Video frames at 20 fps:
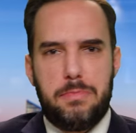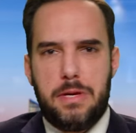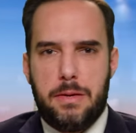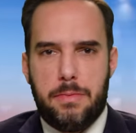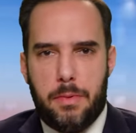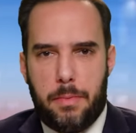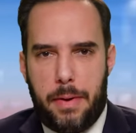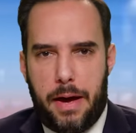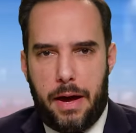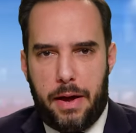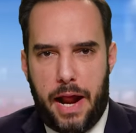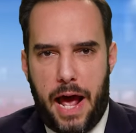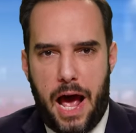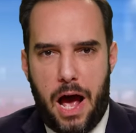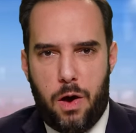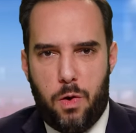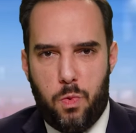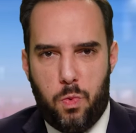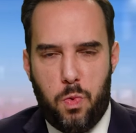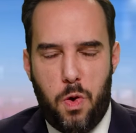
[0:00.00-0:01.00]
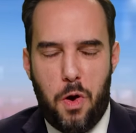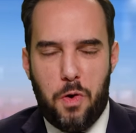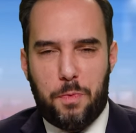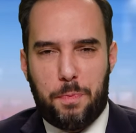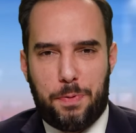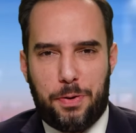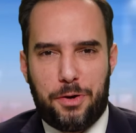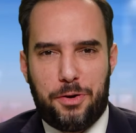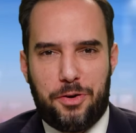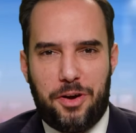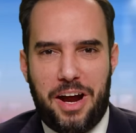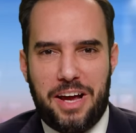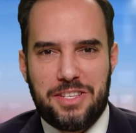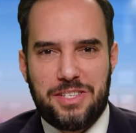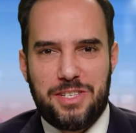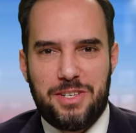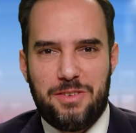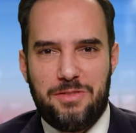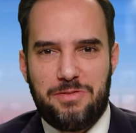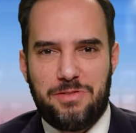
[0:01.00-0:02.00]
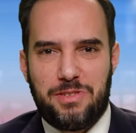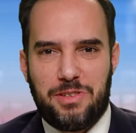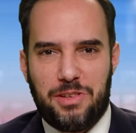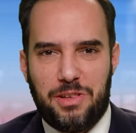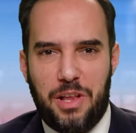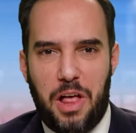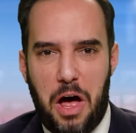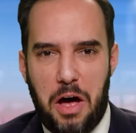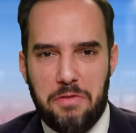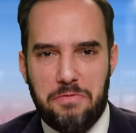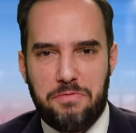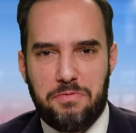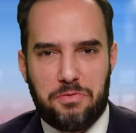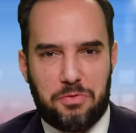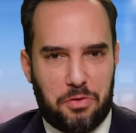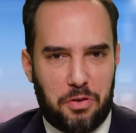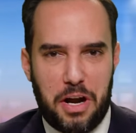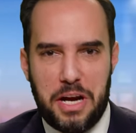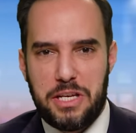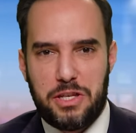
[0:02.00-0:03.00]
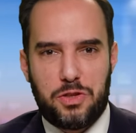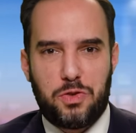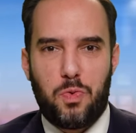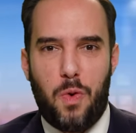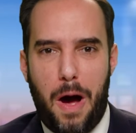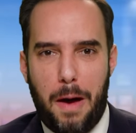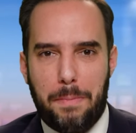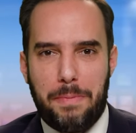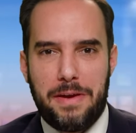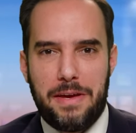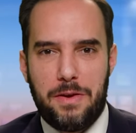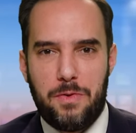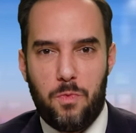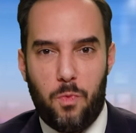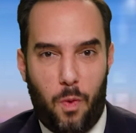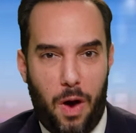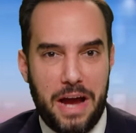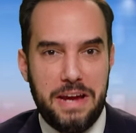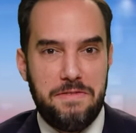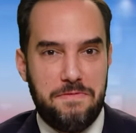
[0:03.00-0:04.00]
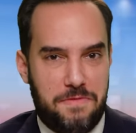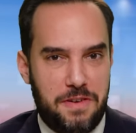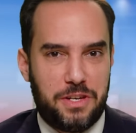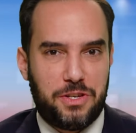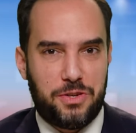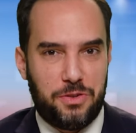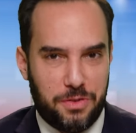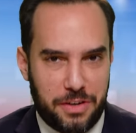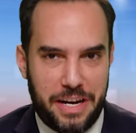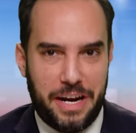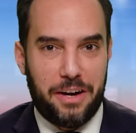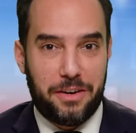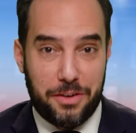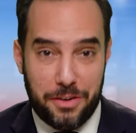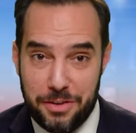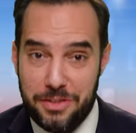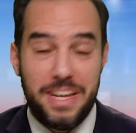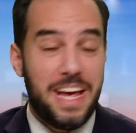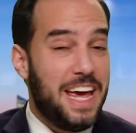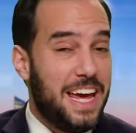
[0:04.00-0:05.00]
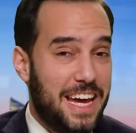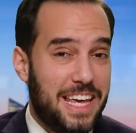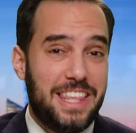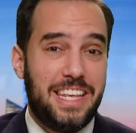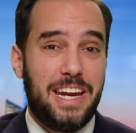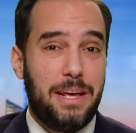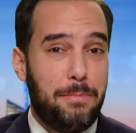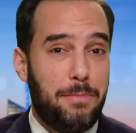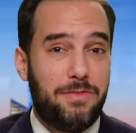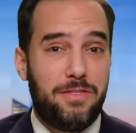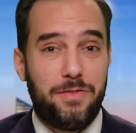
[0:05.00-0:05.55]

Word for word: meme about how woke progressives love race swapping white fictional characters in the name of